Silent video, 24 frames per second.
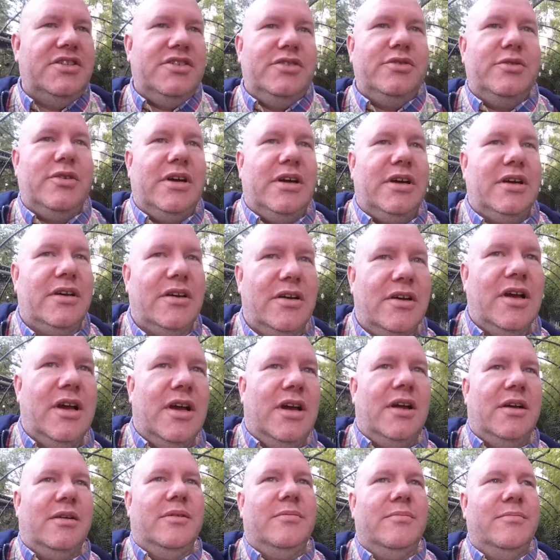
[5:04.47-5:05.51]
do
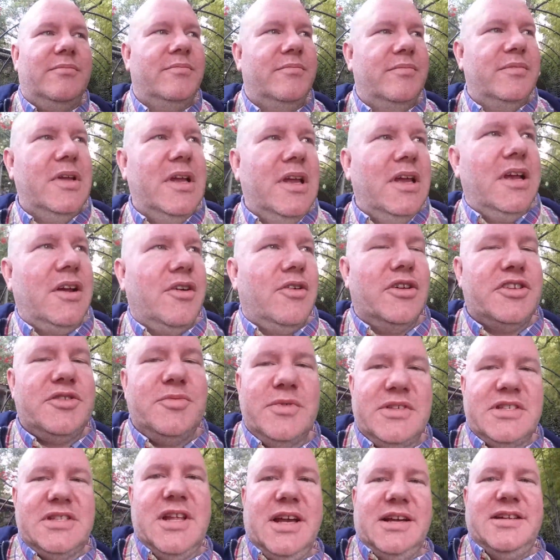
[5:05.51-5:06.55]

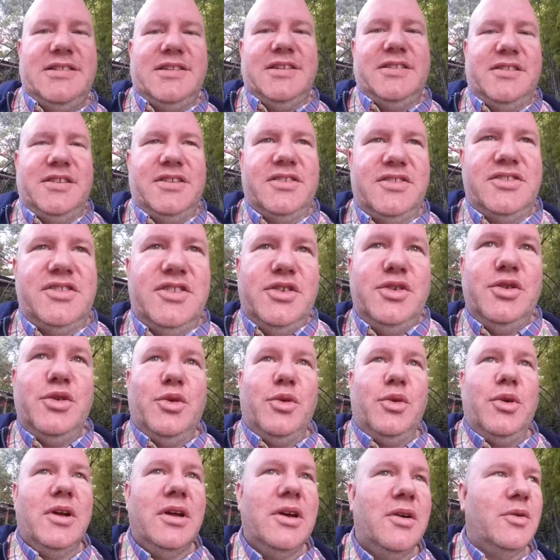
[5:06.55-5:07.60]
Christmas lights at the
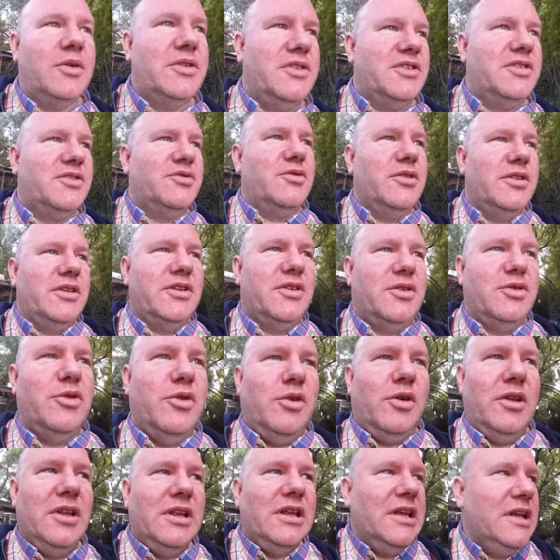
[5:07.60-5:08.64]
zoo, which is really
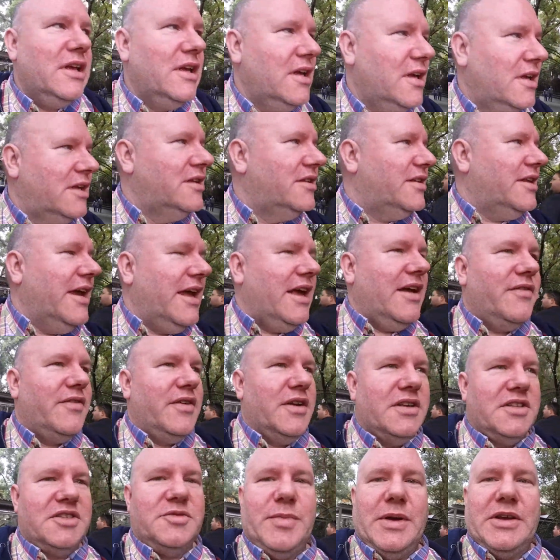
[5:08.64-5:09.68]
cool. They have
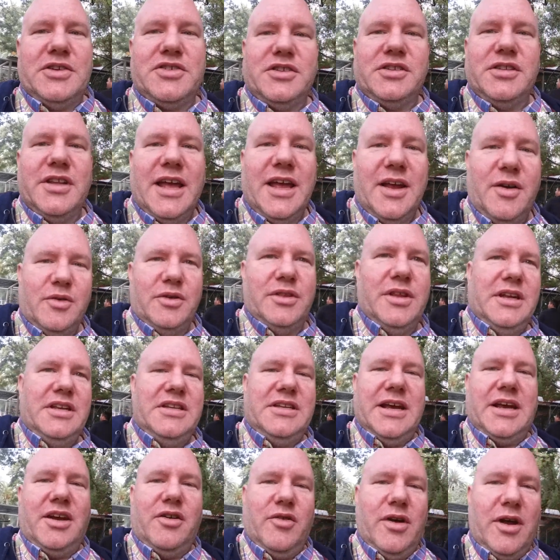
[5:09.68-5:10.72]
a special night where they
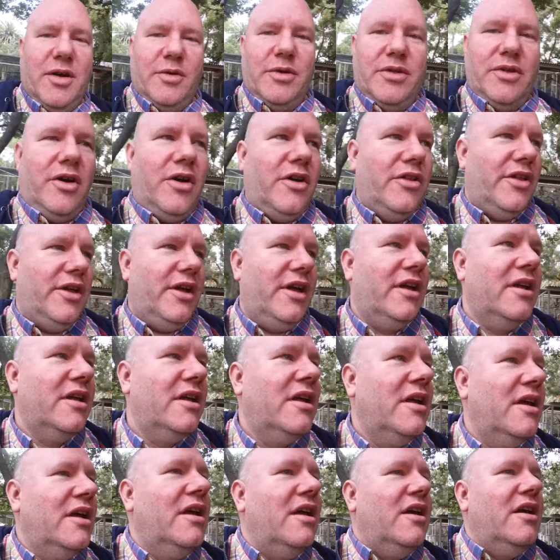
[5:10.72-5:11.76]
decorate with all the
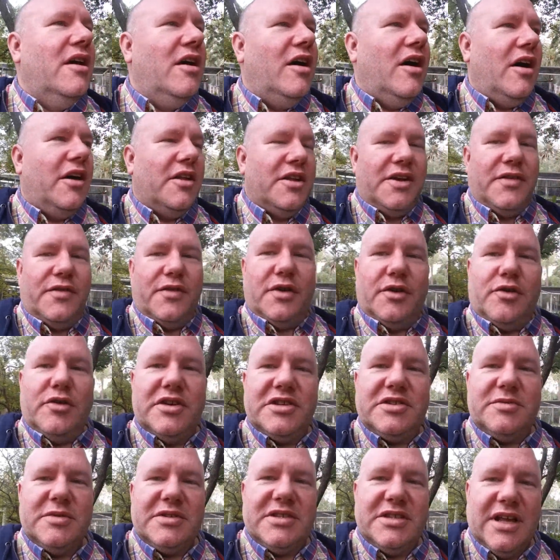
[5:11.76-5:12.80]
different
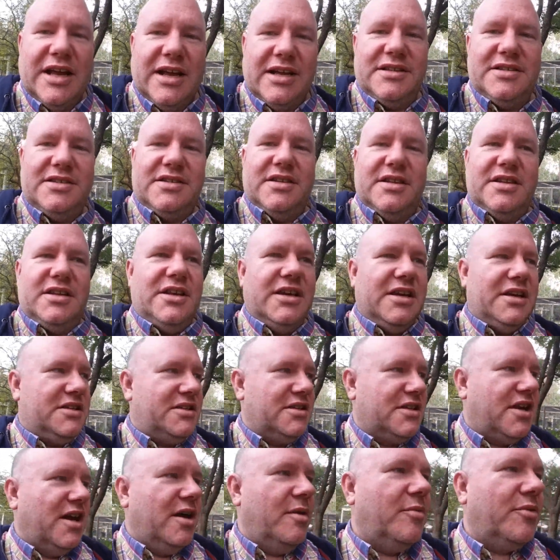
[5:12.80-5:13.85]
Christmas lights, and then you get
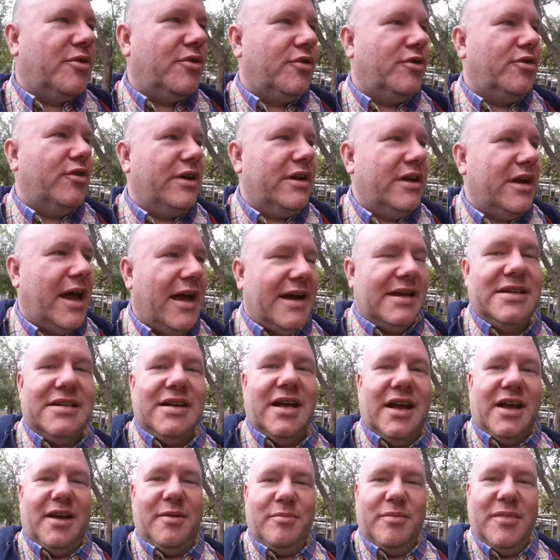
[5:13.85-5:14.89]
to come through at
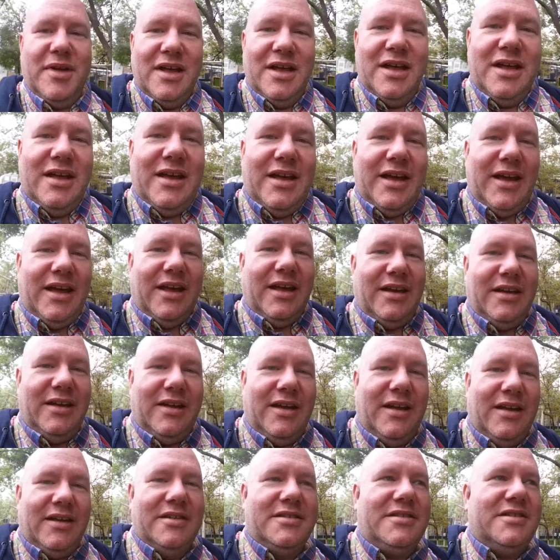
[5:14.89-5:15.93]
nighttime
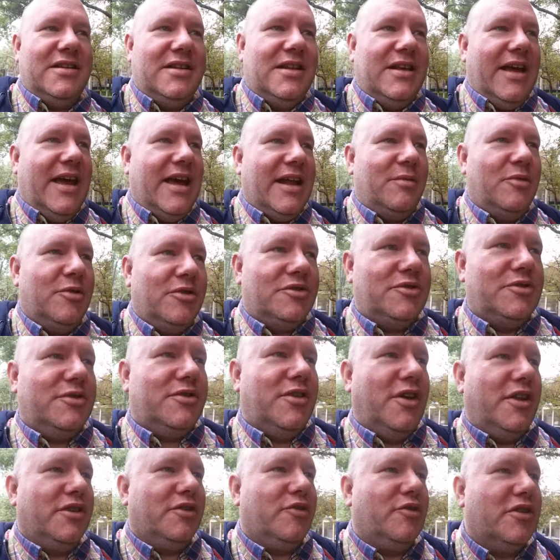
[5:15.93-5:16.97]
and see the animals
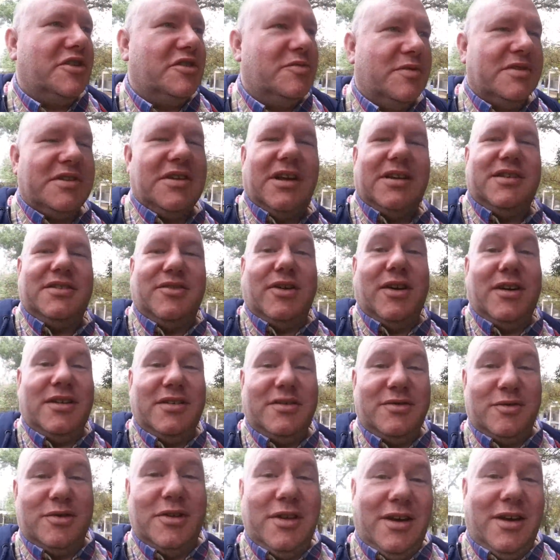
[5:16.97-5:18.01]
with all the Christmas lights around.
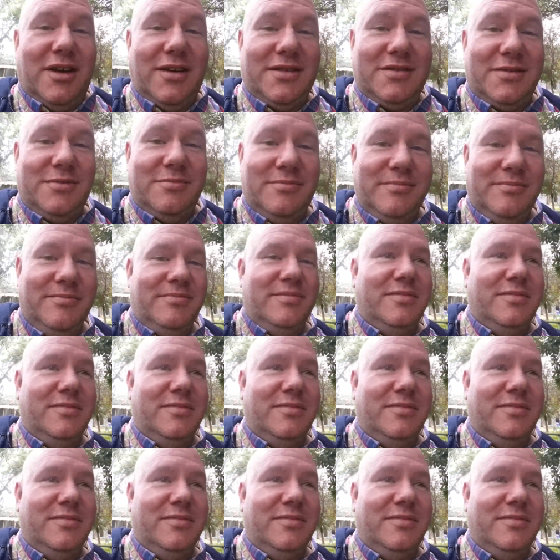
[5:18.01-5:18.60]
It's really awesome.